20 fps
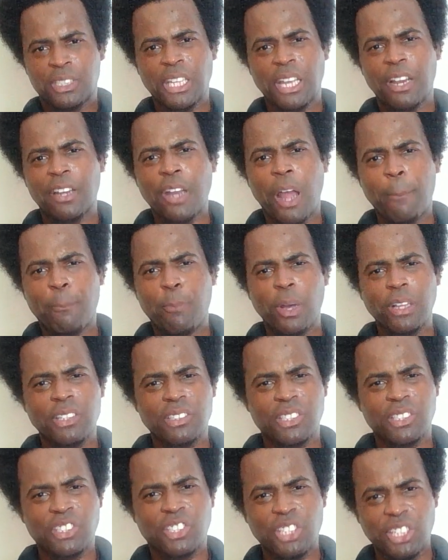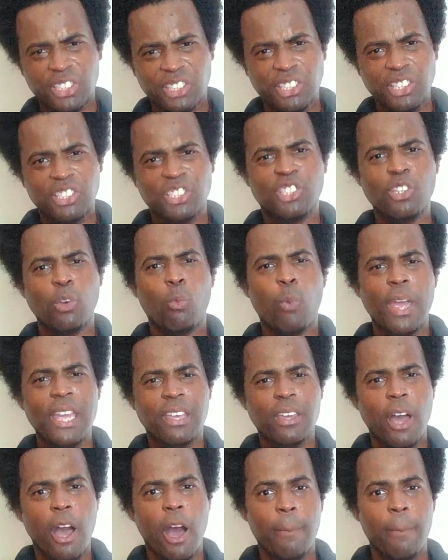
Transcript: telling our brothers and sisters to wake